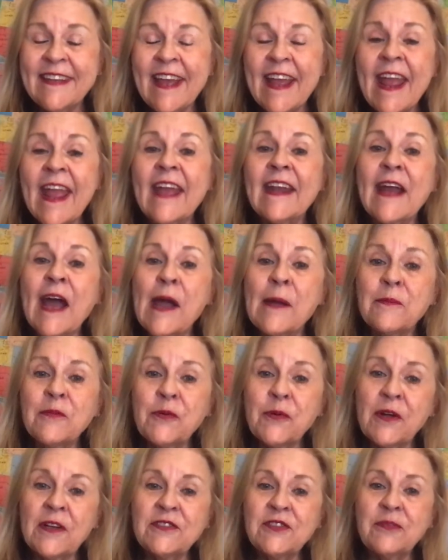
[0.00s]
and I'm
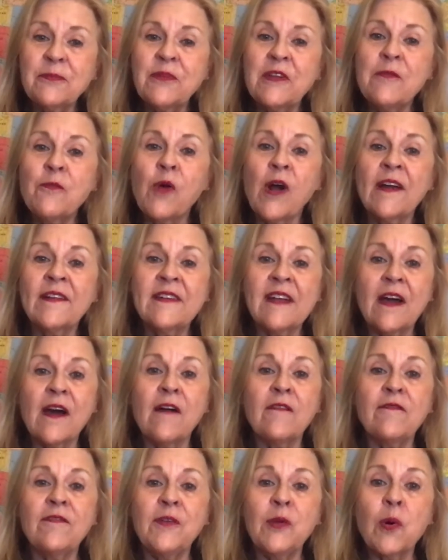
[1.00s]
going to be one
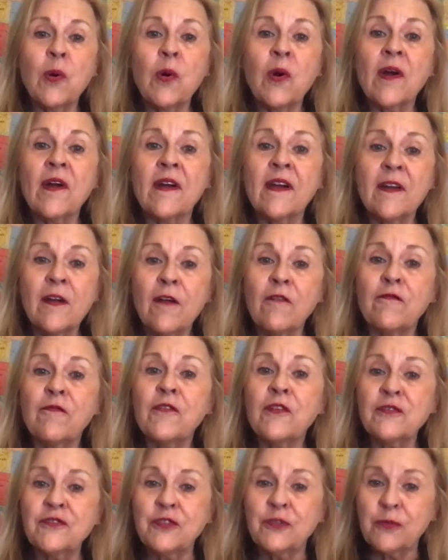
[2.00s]
of your
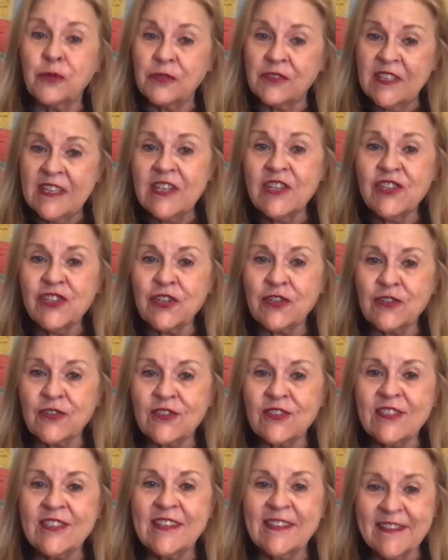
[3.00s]
virtual teachers